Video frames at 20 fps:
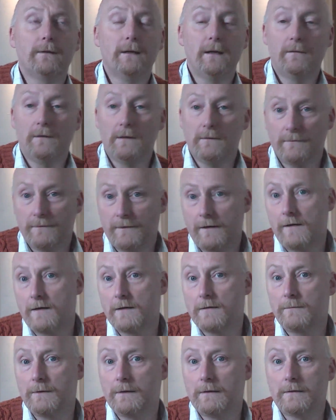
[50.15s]
their
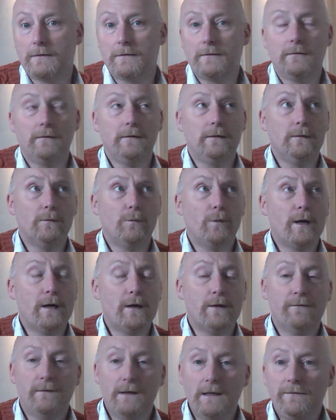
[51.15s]
environment, their way
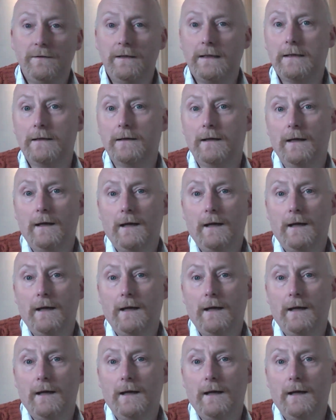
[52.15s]
of living,